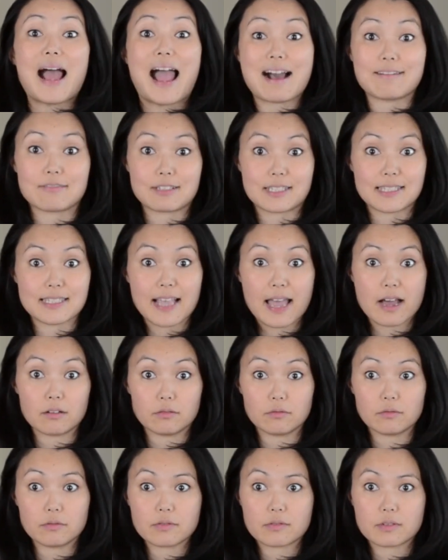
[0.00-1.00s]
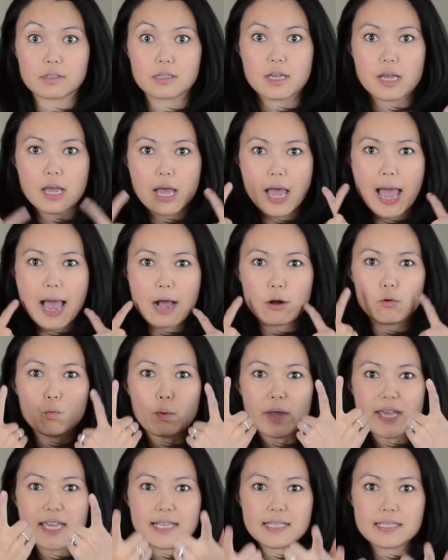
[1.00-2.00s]
ourselves, how
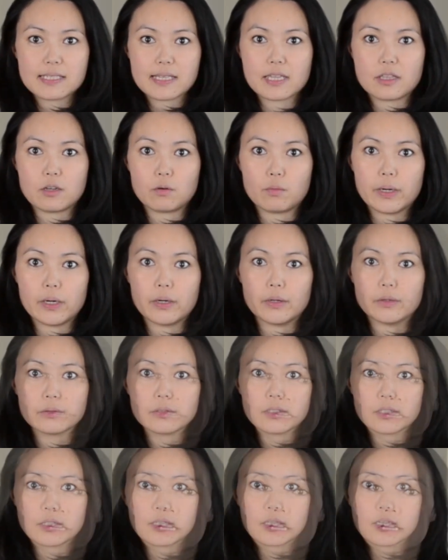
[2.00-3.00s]
we see the world.